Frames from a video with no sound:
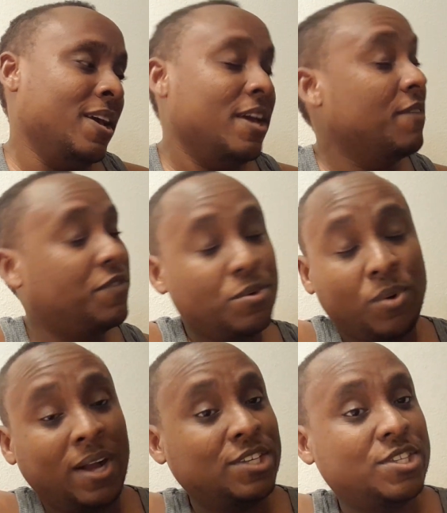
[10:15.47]
if you
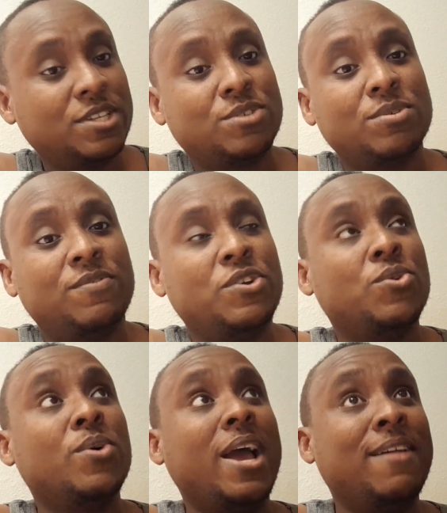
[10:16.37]
watch this
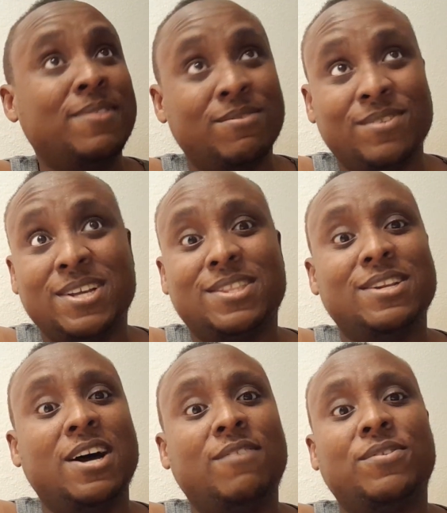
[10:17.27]
review and then read the
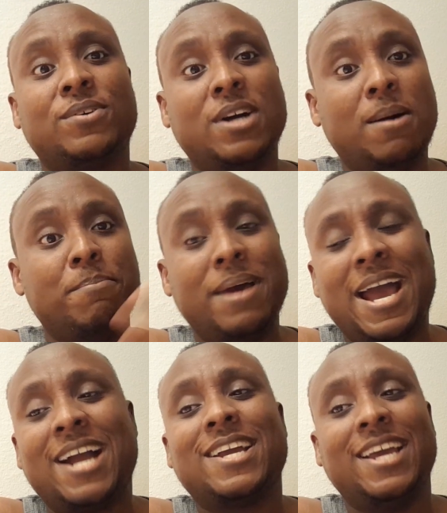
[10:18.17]
novel, come
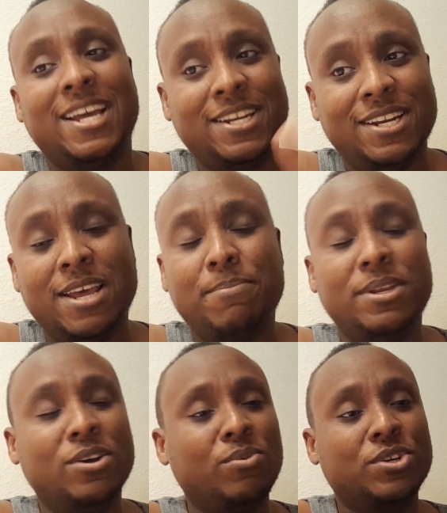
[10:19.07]
back and let me
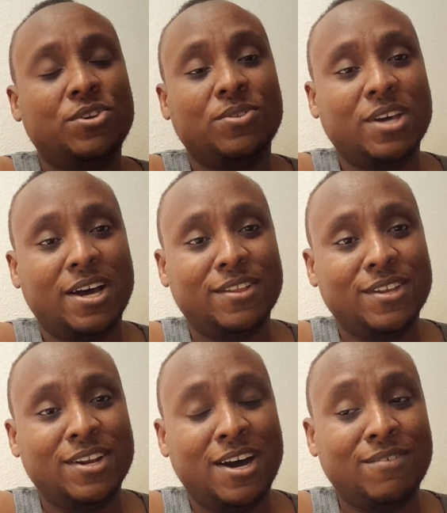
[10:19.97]
know what you thought of
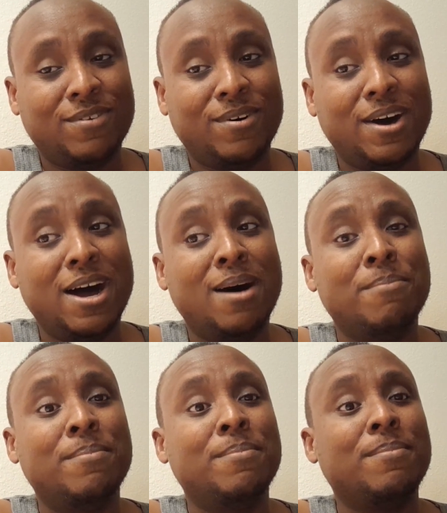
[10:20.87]
the novel.
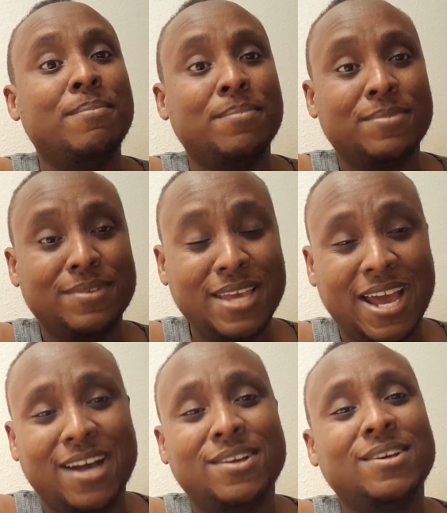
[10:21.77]

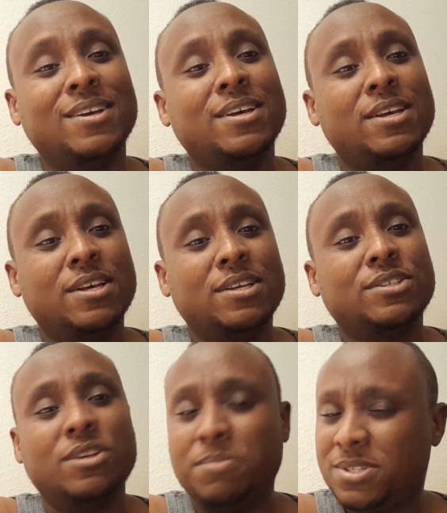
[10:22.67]
Yeah,
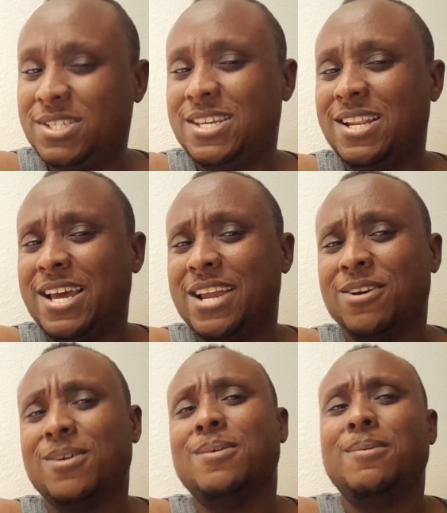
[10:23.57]
so I'm gonna see you
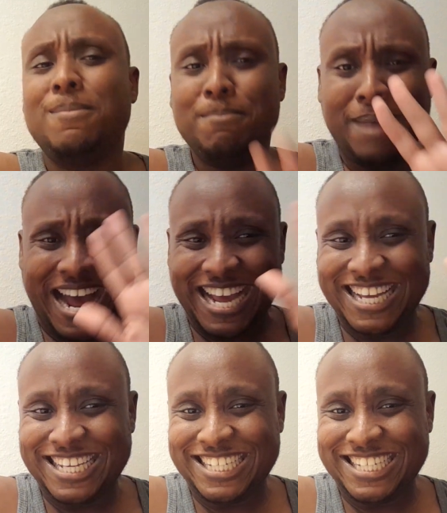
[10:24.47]
later. Bye.